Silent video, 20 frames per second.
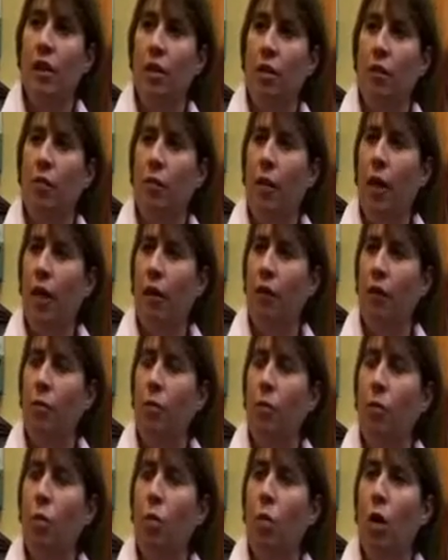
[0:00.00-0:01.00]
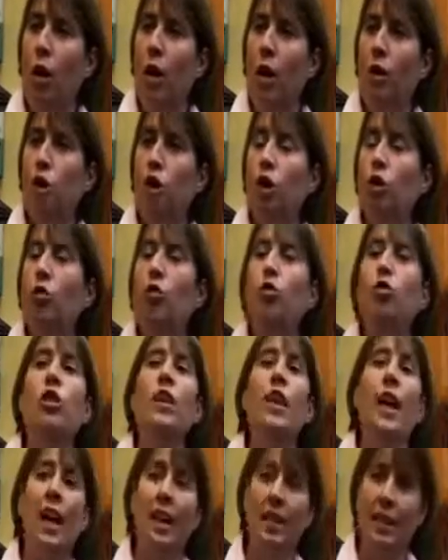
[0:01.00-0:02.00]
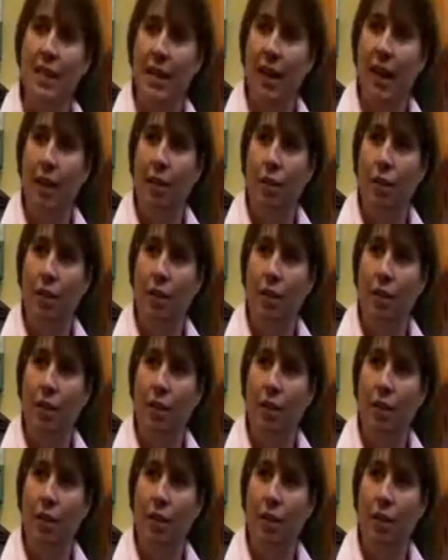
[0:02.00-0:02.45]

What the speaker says: in an environment where children can take